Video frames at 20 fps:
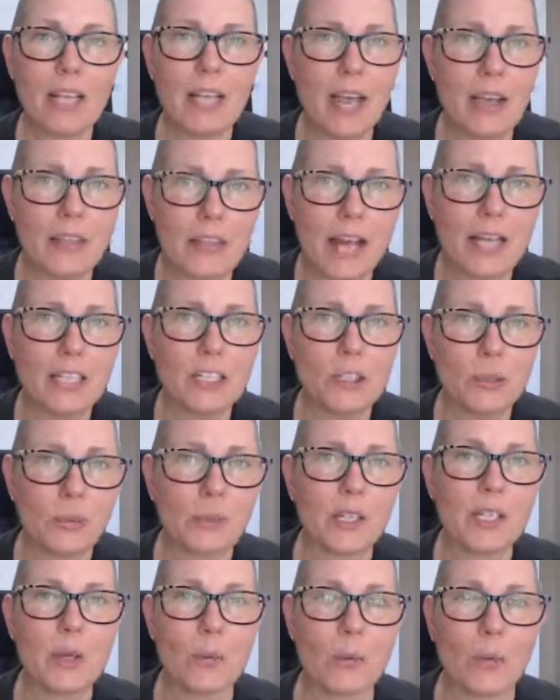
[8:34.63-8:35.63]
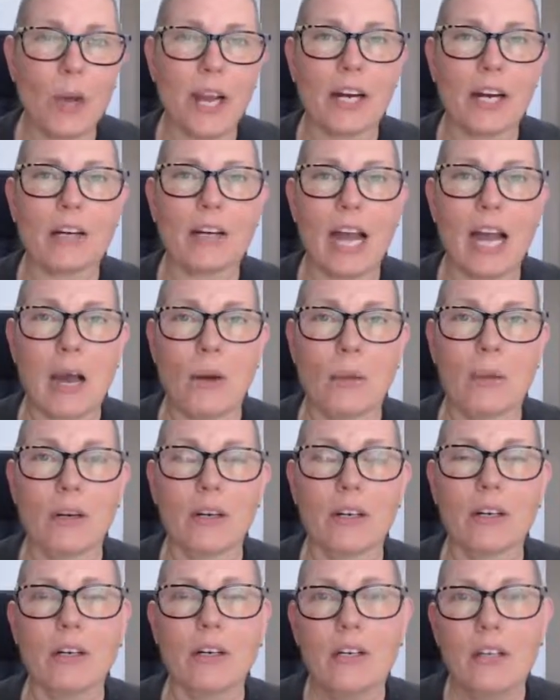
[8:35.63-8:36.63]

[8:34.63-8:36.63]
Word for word: And that's really where our